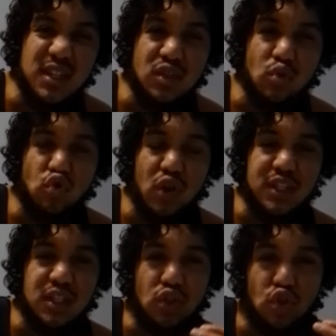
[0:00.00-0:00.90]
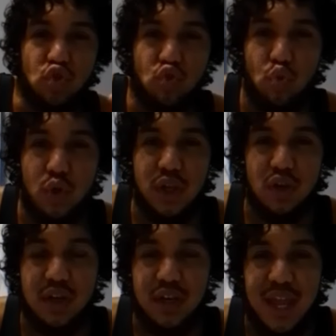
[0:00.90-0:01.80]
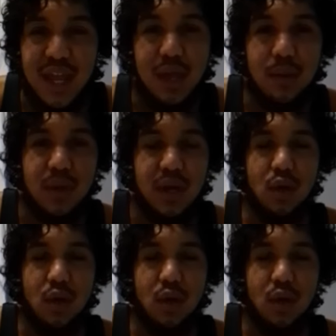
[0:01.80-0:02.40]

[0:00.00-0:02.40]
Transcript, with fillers: to try to destroy your name,